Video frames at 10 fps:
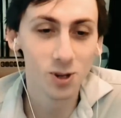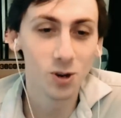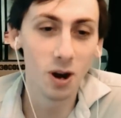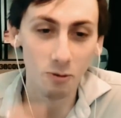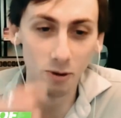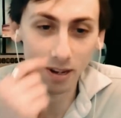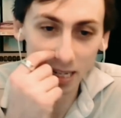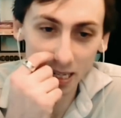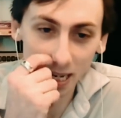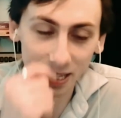sure I was,
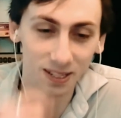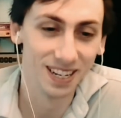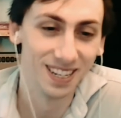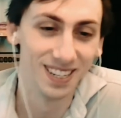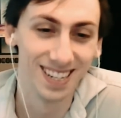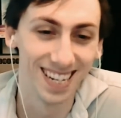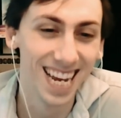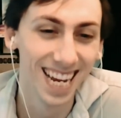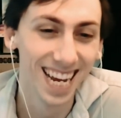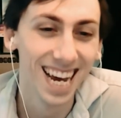to say the least.
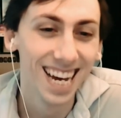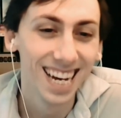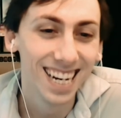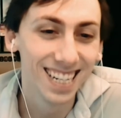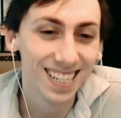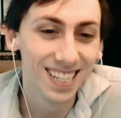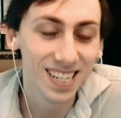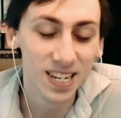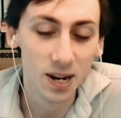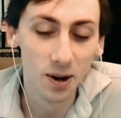
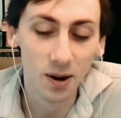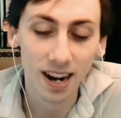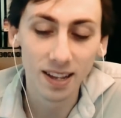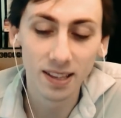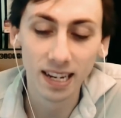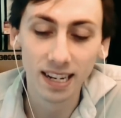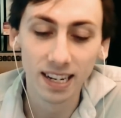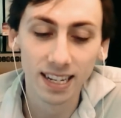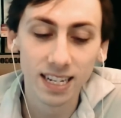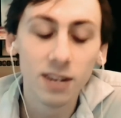I think
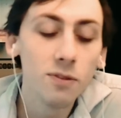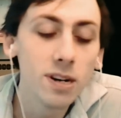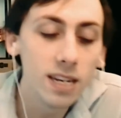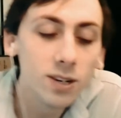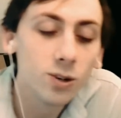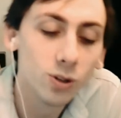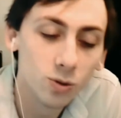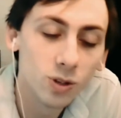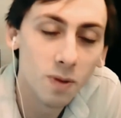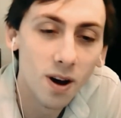different
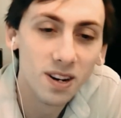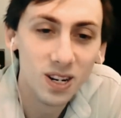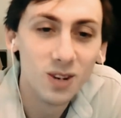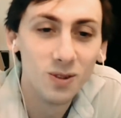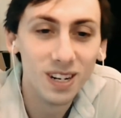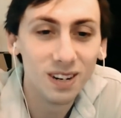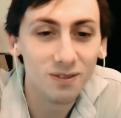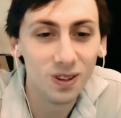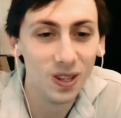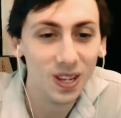teachers responded to it
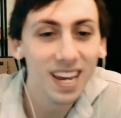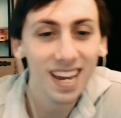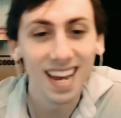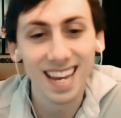differently,